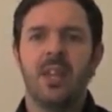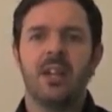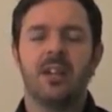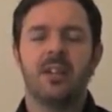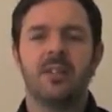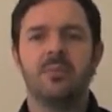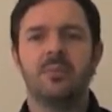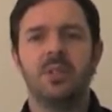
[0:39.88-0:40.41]

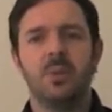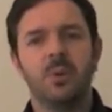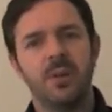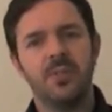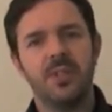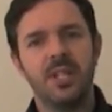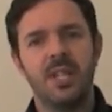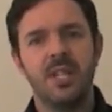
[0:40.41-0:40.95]
um, you
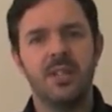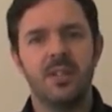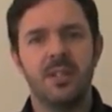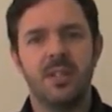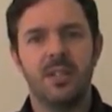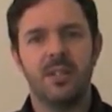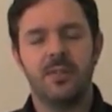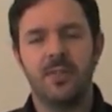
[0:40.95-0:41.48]
often
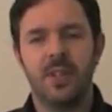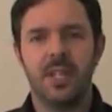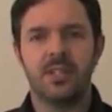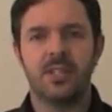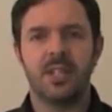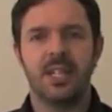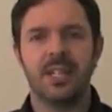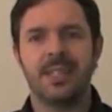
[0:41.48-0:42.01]
hear
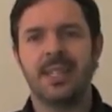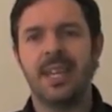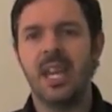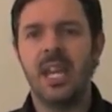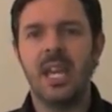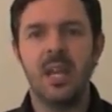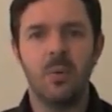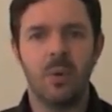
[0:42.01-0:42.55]
things like
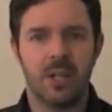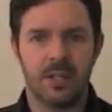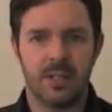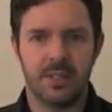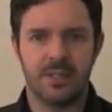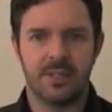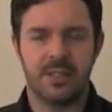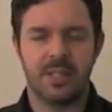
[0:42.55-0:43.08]

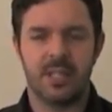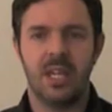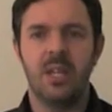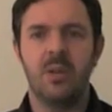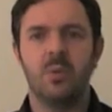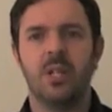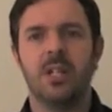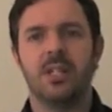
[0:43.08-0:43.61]
keywords,
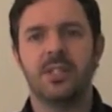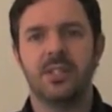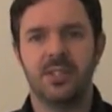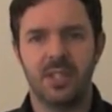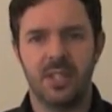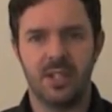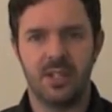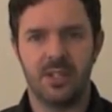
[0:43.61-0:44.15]
keyword
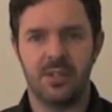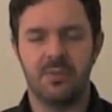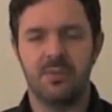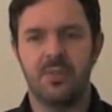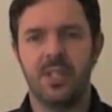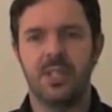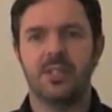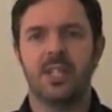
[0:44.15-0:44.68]
search and
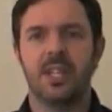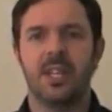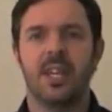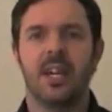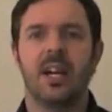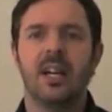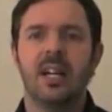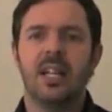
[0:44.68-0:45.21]
things like
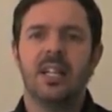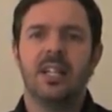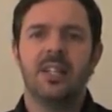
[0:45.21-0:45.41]
that.